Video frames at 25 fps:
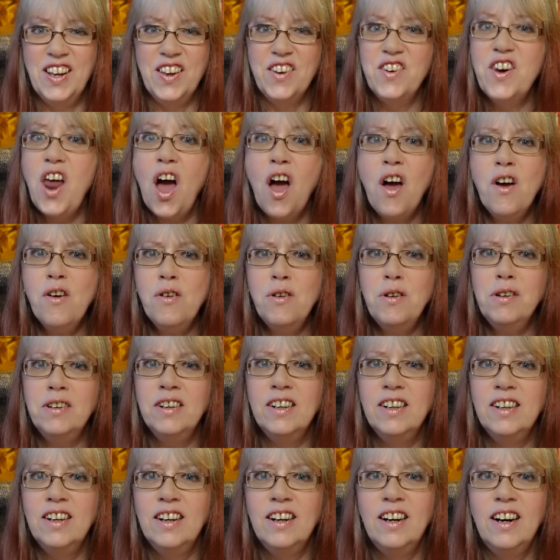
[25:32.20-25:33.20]
No,
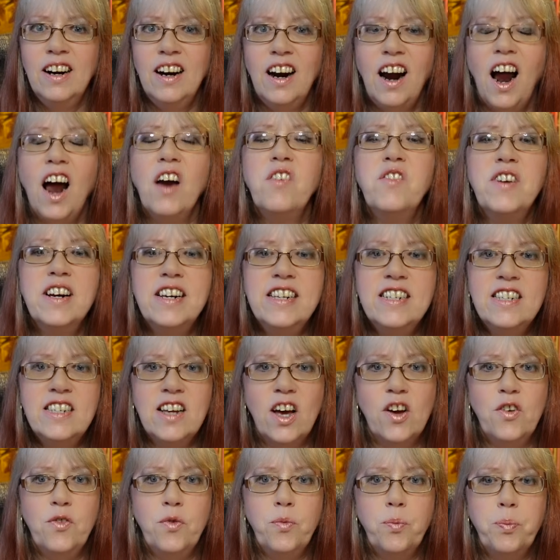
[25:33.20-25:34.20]
I really
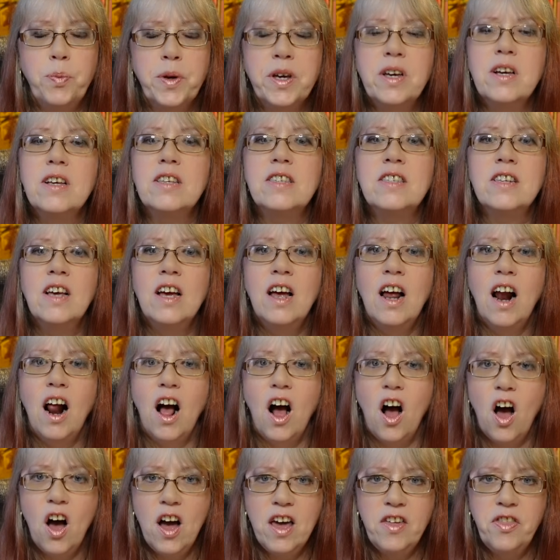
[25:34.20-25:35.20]
don't, because
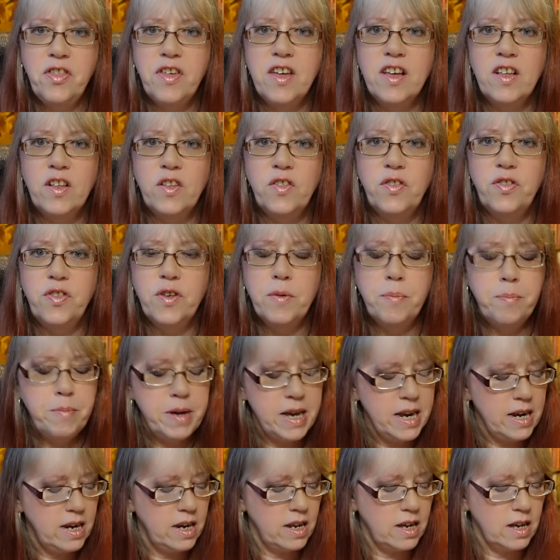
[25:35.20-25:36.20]
I think that
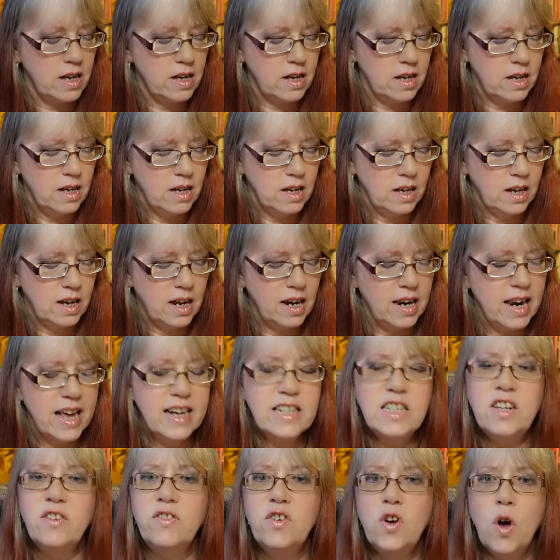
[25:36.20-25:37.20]
media
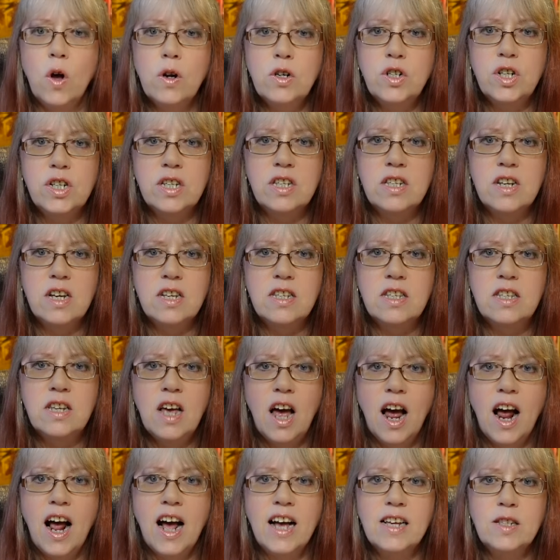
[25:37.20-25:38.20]
collective consciousness
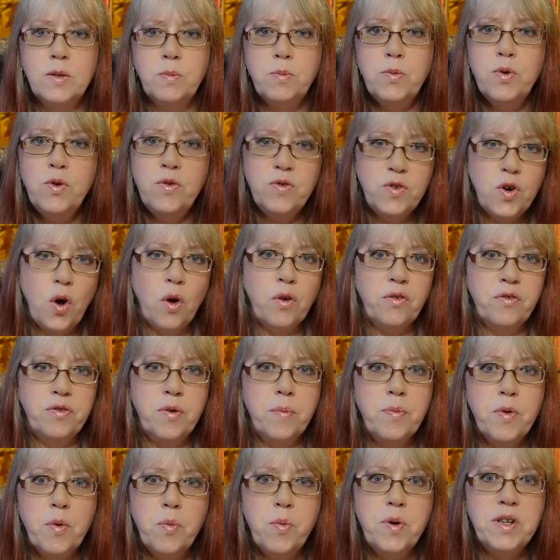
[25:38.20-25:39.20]
has moved on
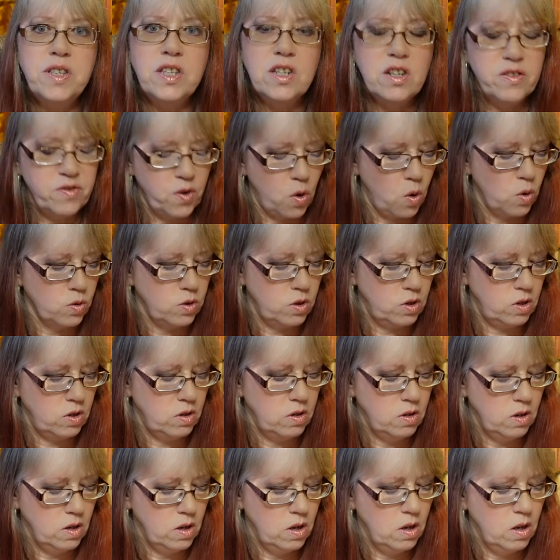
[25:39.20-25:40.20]
from the Wizard of Oz,
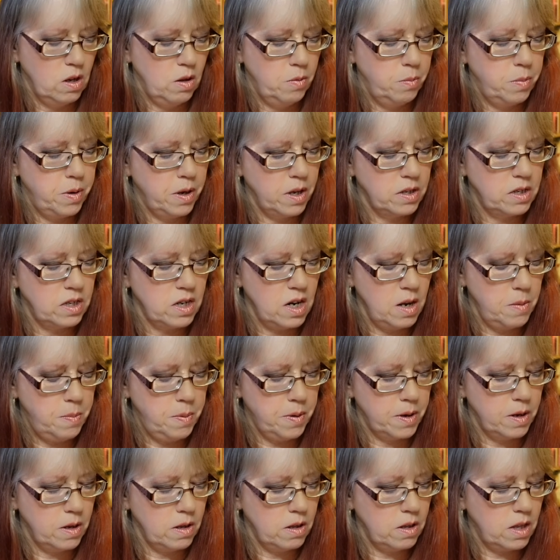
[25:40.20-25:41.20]
personally,
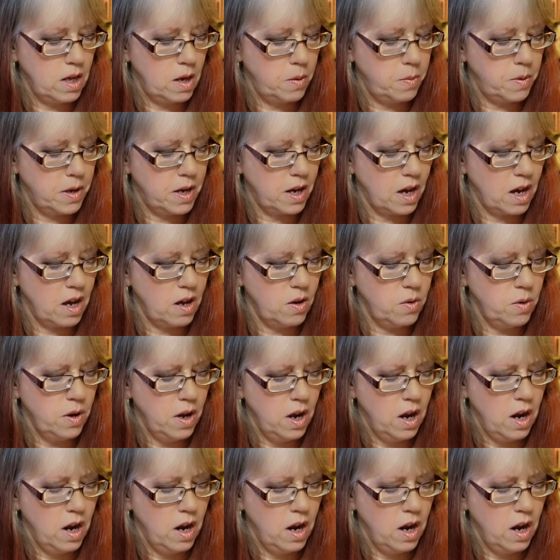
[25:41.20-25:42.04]
but there we go.